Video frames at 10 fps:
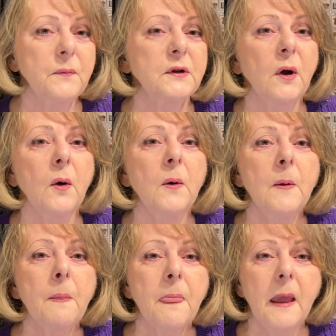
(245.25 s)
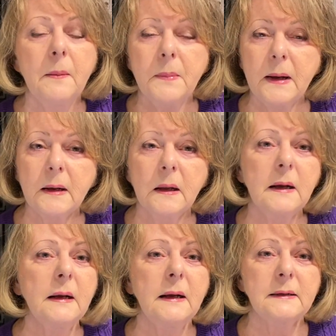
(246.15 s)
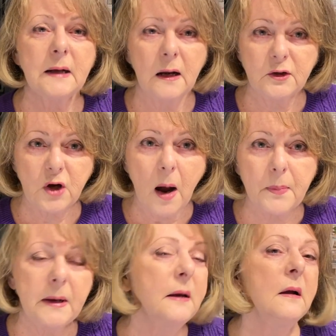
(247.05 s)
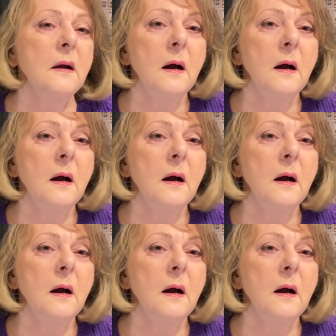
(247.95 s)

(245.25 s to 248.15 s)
So admittedly, it's kind of choppy.